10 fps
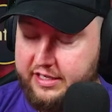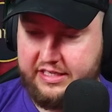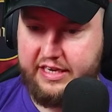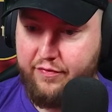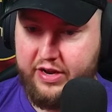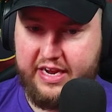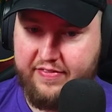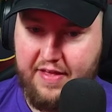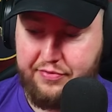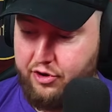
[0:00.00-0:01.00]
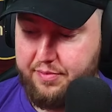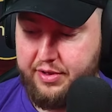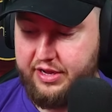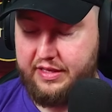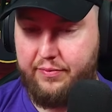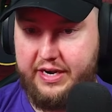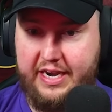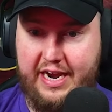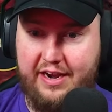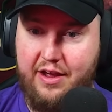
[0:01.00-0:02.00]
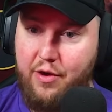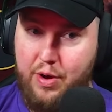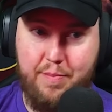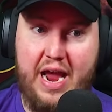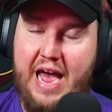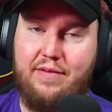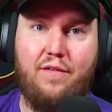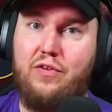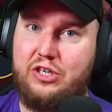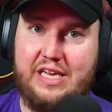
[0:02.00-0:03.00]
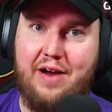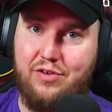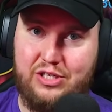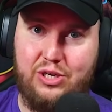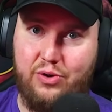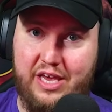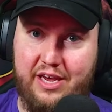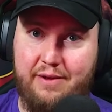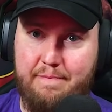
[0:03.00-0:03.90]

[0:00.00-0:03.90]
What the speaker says: see if we can get that 30 million that we need. We might have our first ever 2-key.